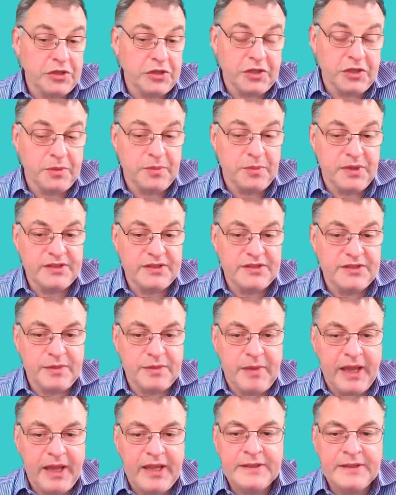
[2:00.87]
her company's
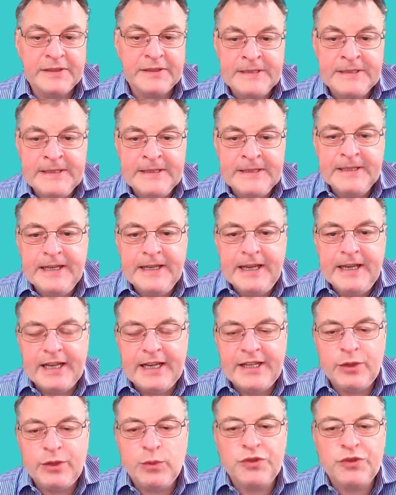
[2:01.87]
domain,
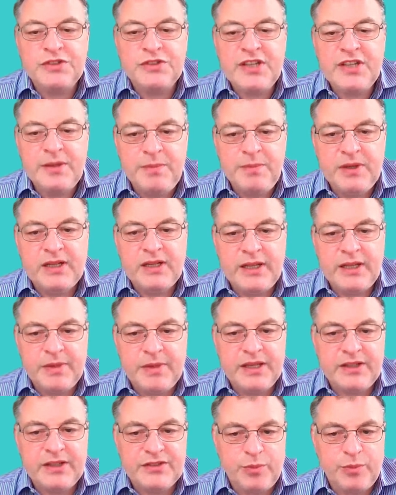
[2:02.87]
and it would typically
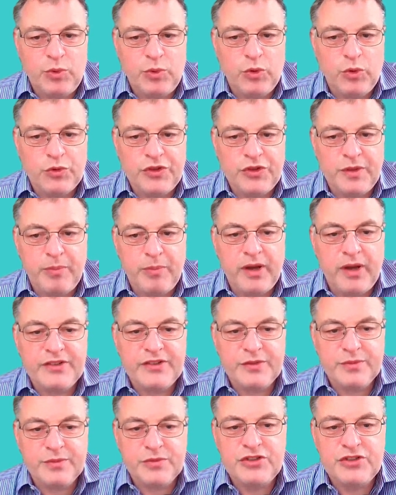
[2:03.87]
be supported by
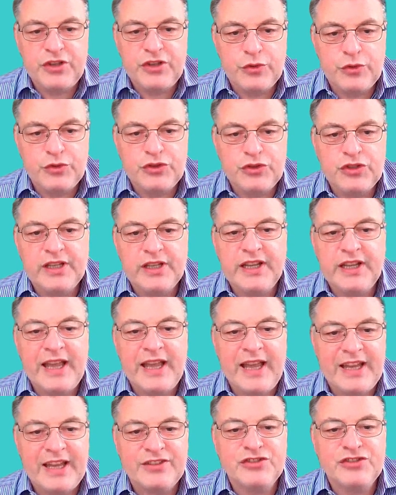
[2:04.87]
some
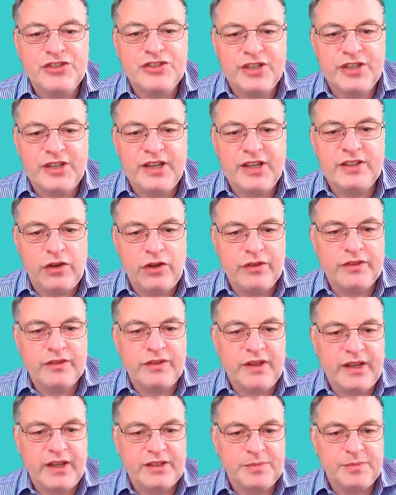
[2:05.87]
socially engineered
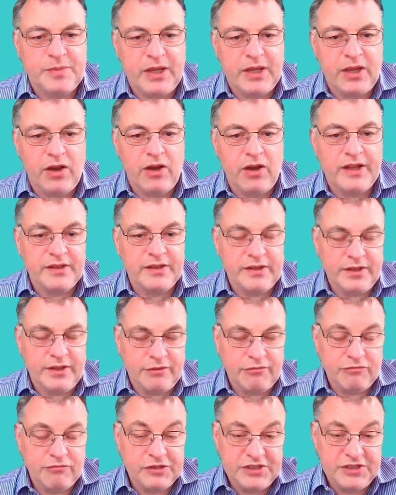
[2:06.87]
context
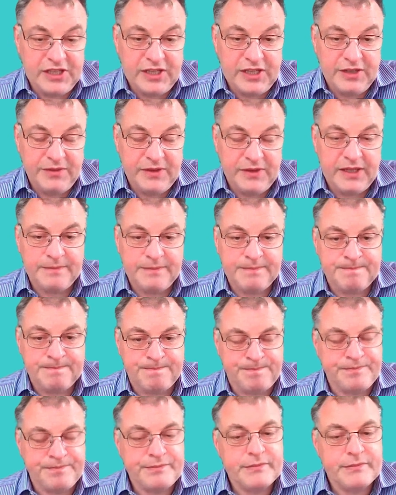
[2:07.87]
behind receiving
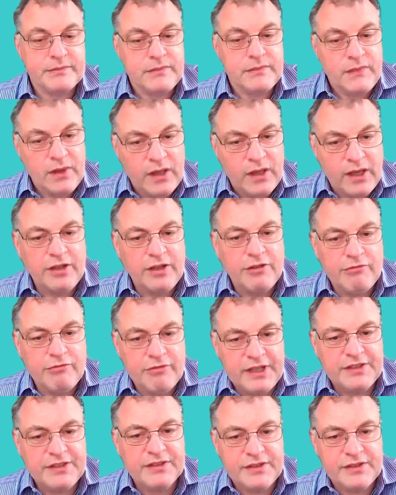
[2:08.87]
and a
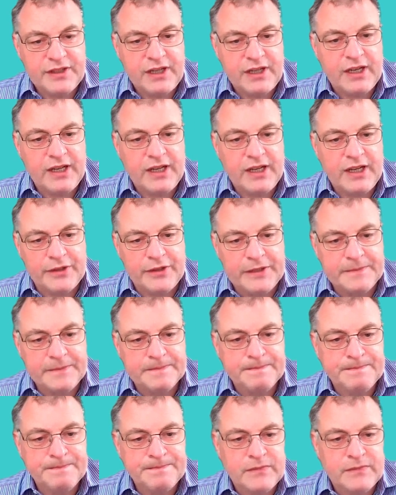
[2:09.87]
reason to click on it.